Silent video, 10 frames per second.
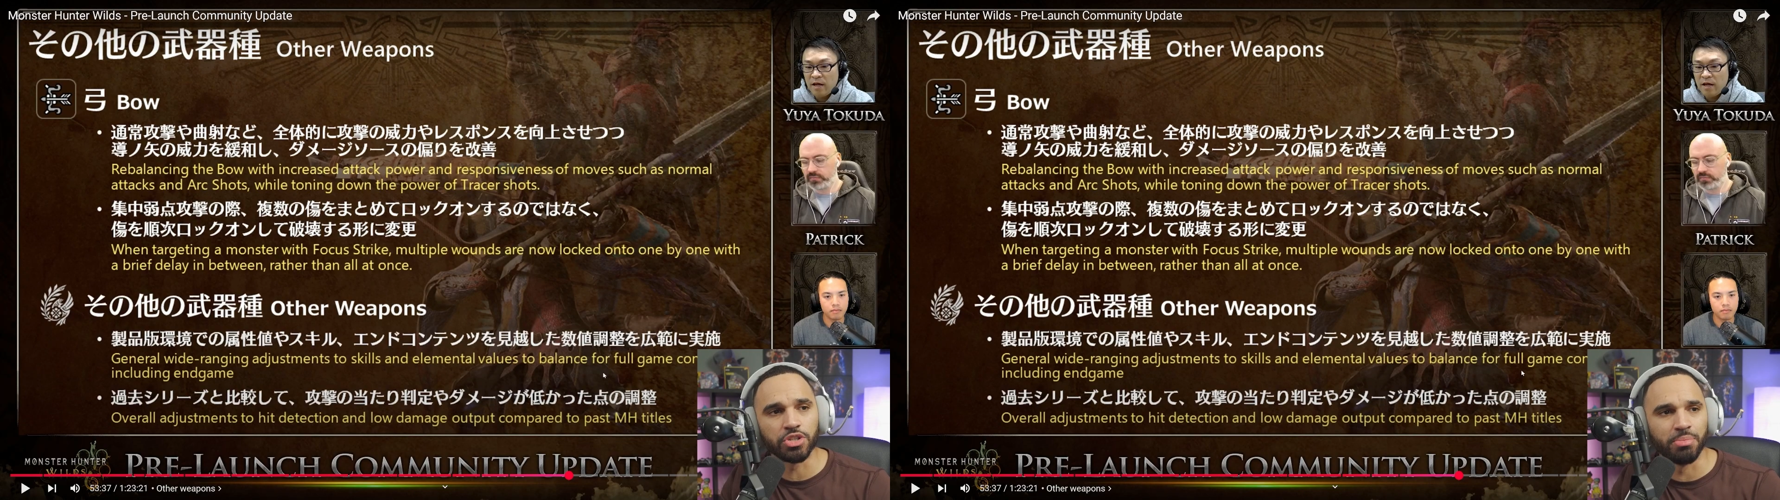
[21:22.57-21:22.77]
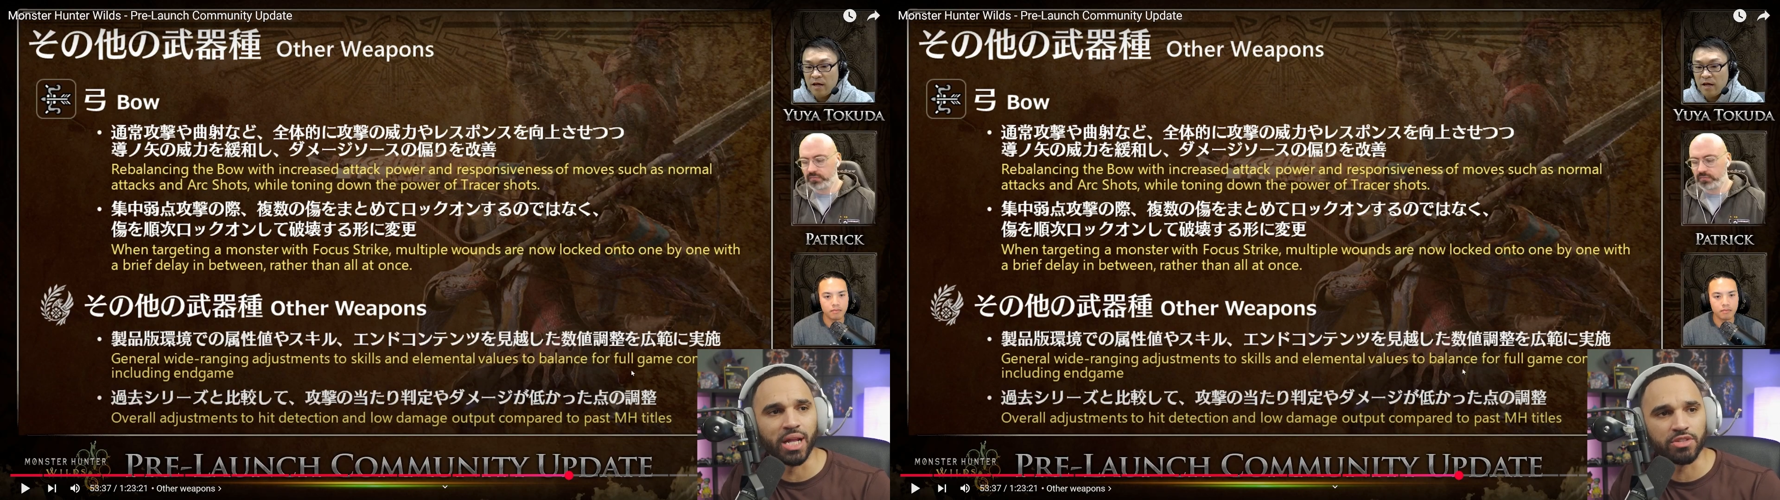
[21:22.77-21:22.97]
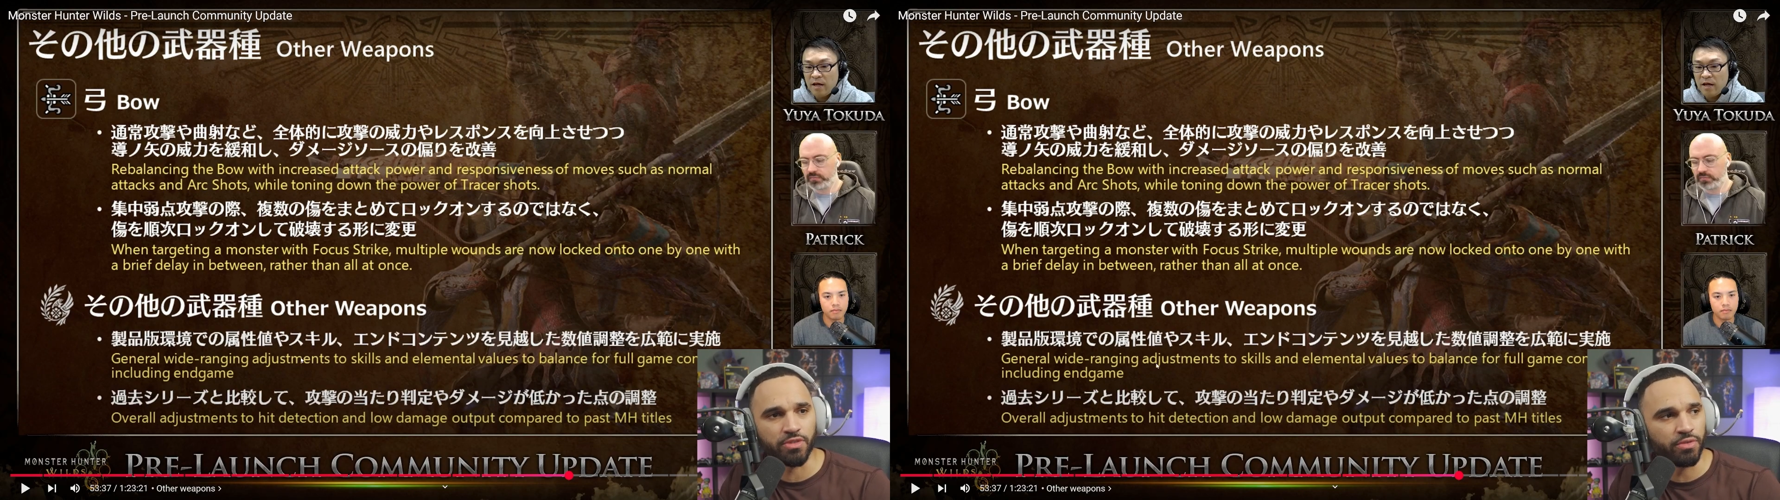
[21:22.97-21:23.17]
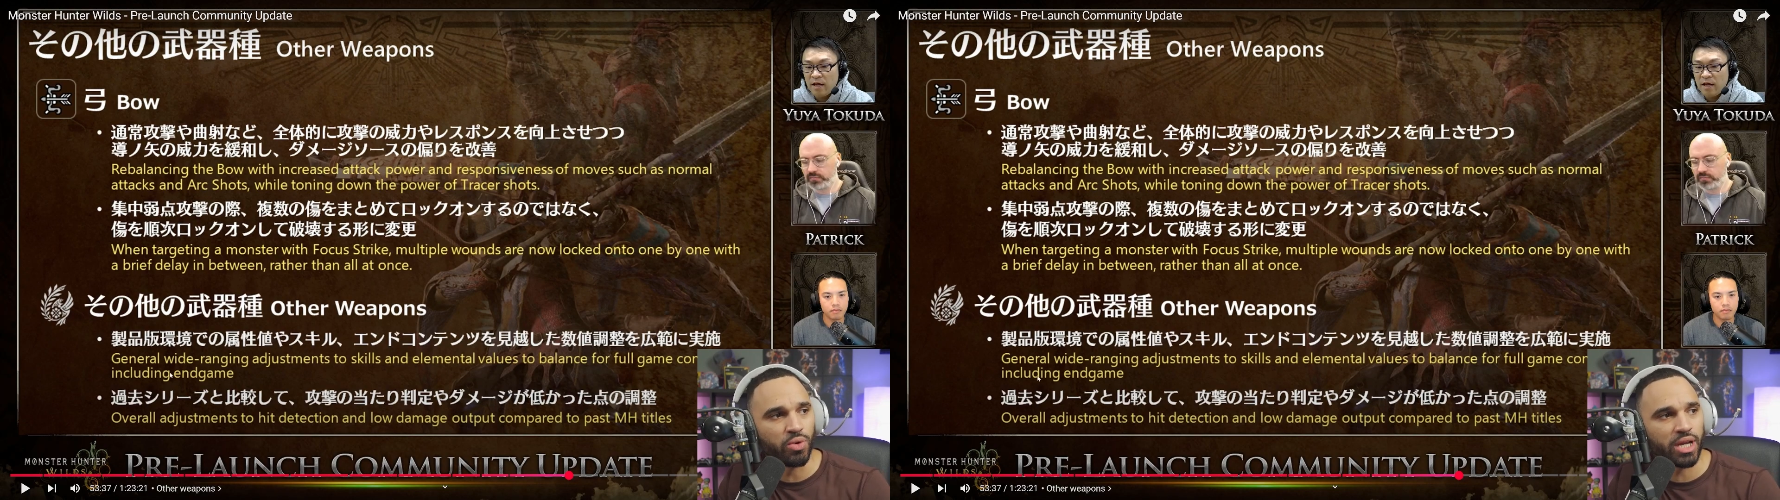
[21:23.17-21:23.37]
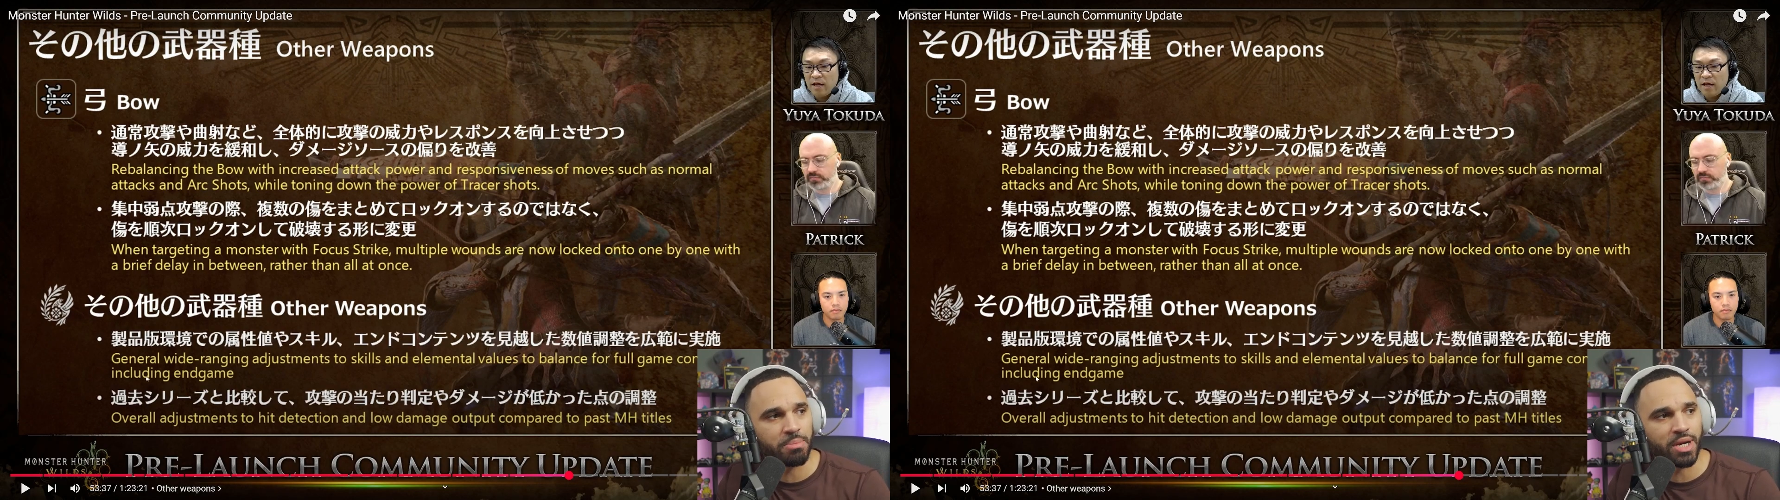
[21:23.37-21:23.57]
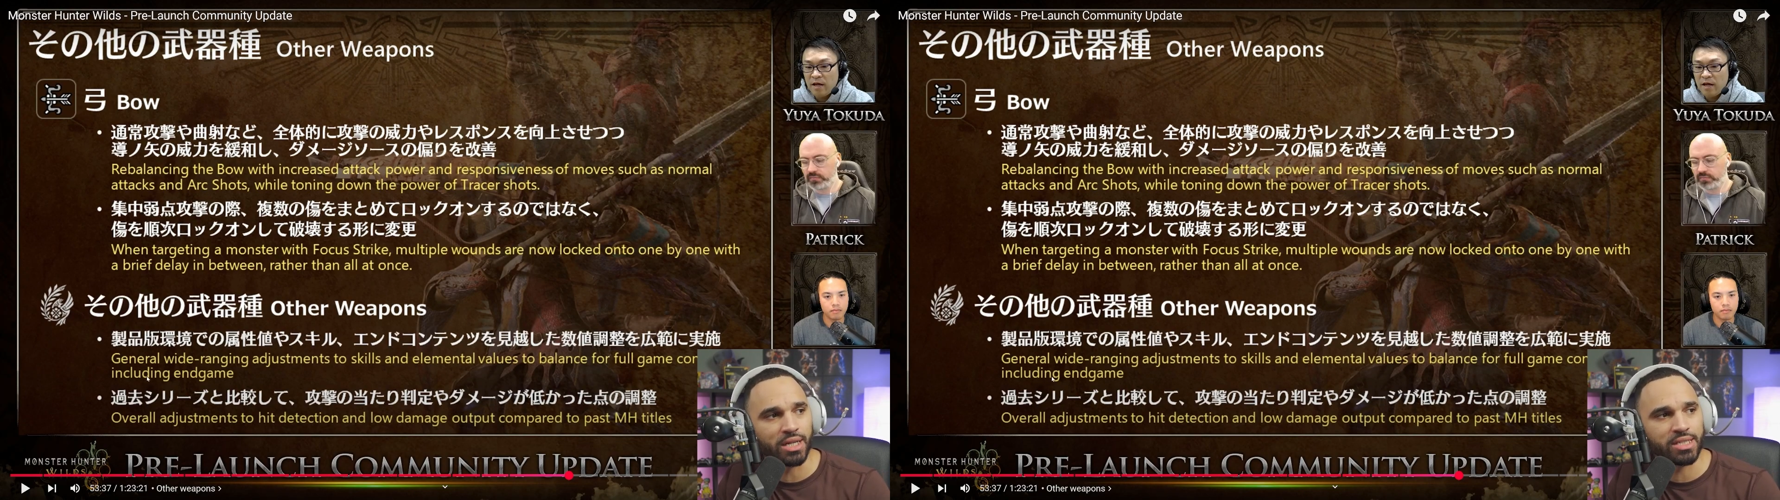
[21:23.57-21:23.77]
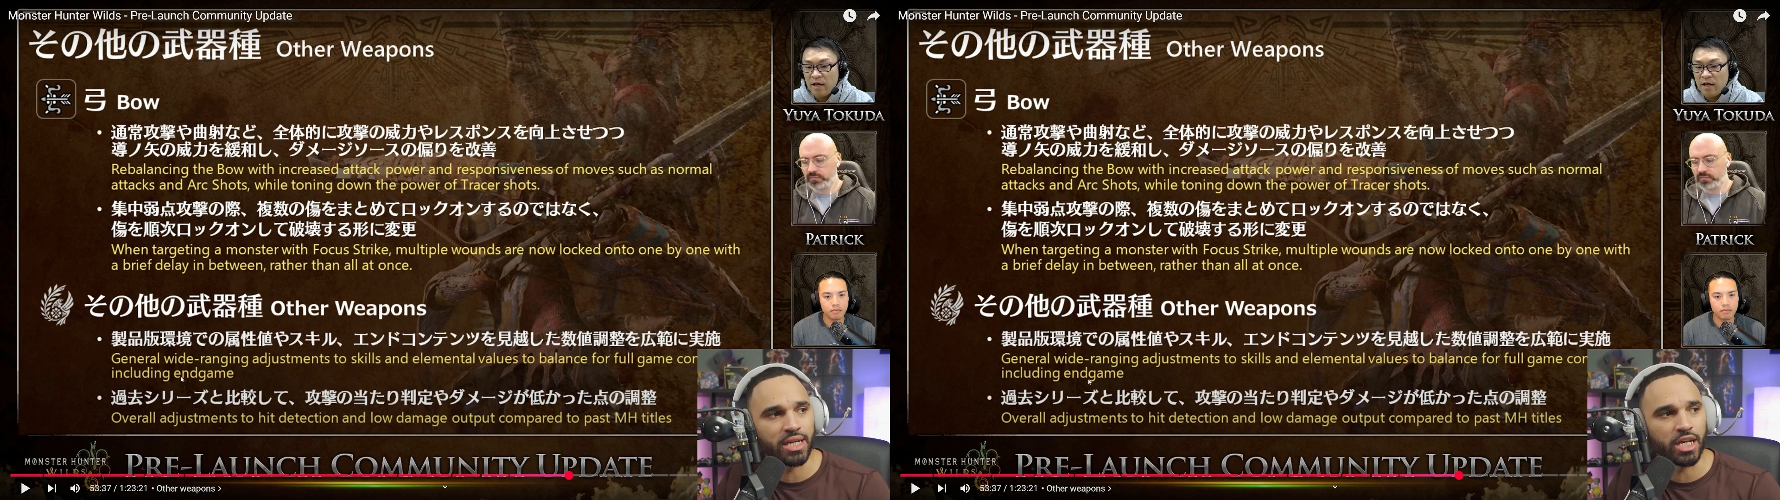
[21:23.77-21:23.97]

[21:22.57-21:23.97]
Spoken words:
to balance for full game content,